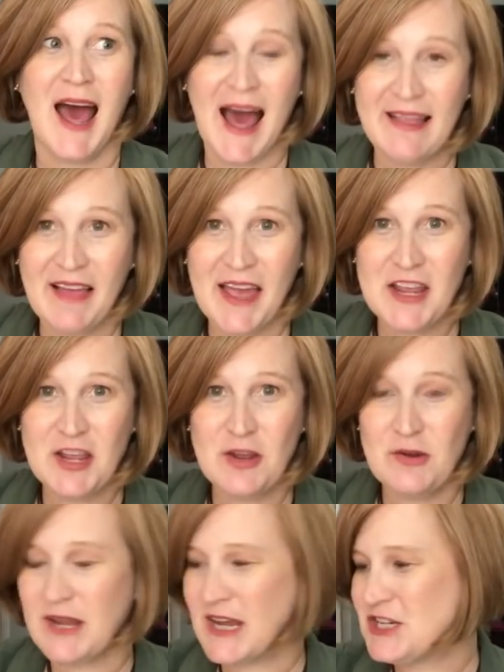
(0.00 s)
I like
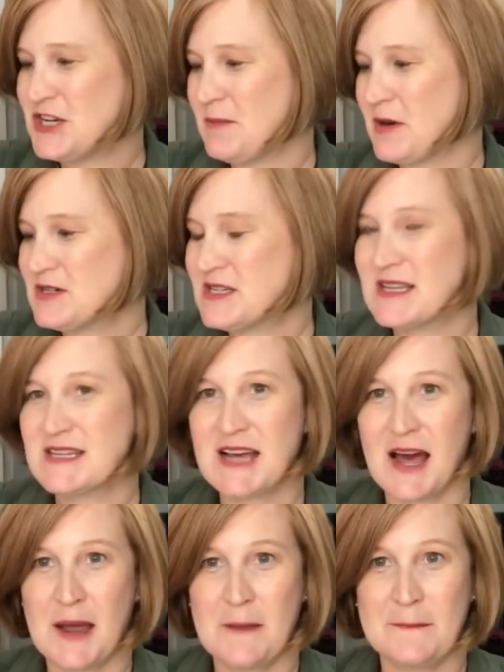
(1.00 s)
cute and kitschy most of the
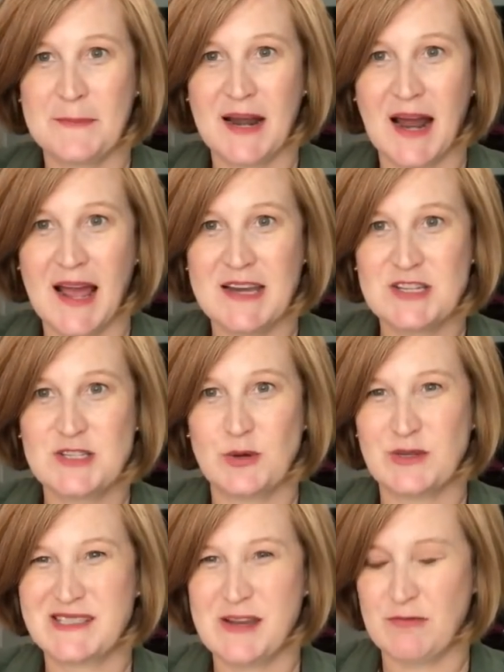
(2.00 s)
time, but I just
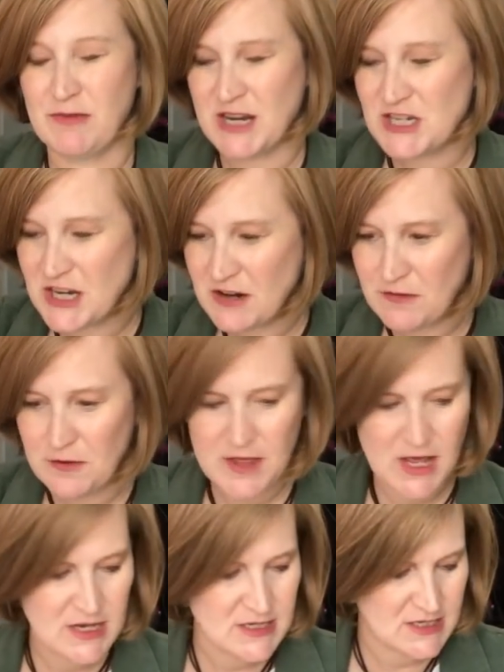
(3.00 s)
don't see reaching for
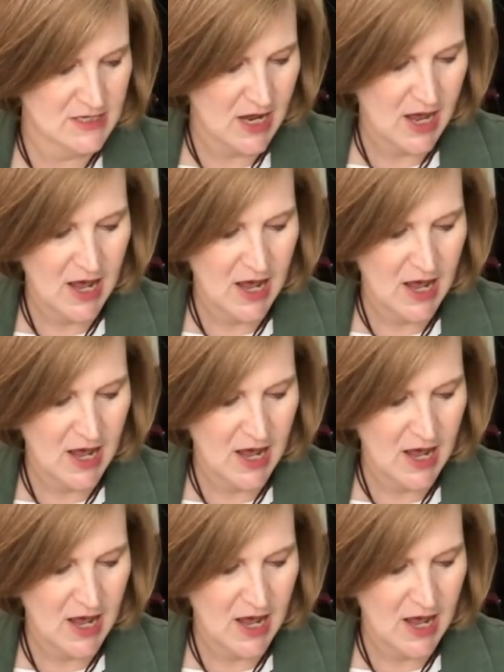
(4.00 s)
this.